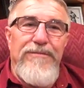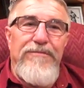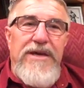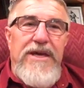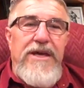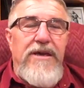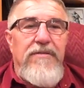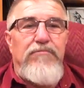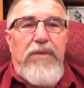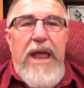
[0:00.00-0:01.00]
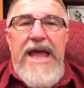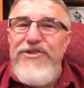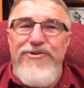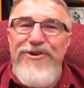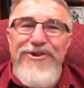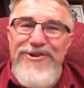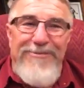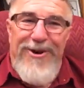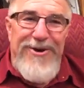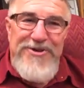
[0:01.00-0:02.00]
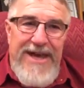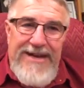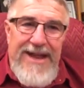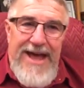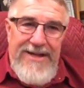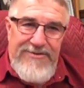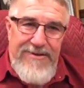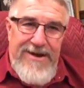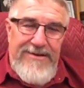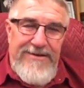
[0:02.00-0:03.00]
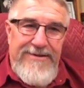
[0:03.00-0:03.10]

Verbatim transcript: be plastered in tomorrow's headlines, right?